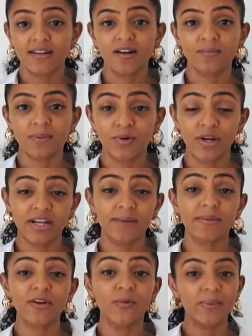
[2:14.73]
I'll be putting up
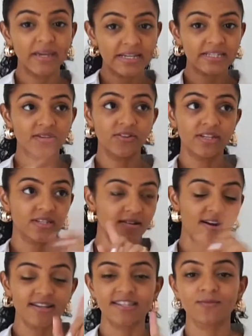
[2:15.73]
little pics on the
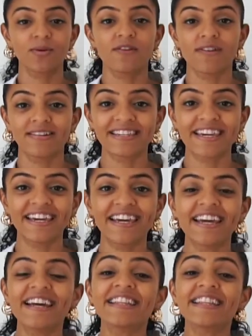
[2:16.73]
side somewhere around here